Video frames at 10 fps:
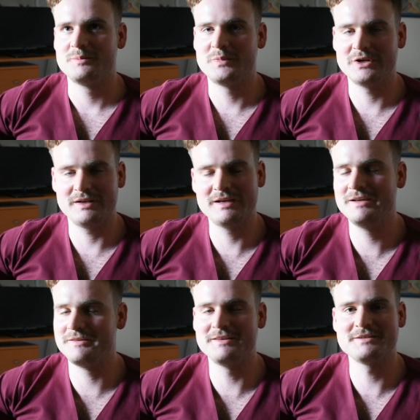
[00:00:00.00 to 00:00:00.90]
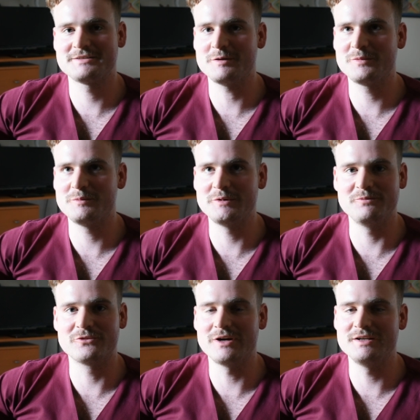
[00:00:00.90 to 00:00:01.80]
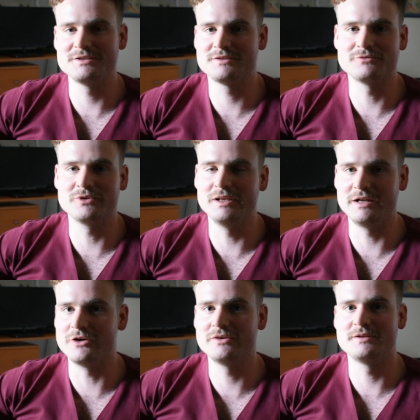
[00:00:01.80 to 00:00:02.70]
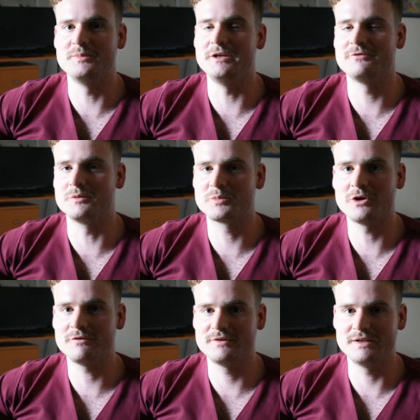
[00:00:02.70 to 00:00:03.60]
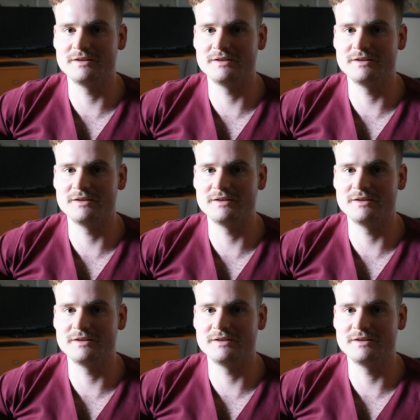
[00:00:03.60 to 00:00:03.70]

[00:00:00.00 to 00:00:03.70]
but the supplement range isn't really going to be for profit.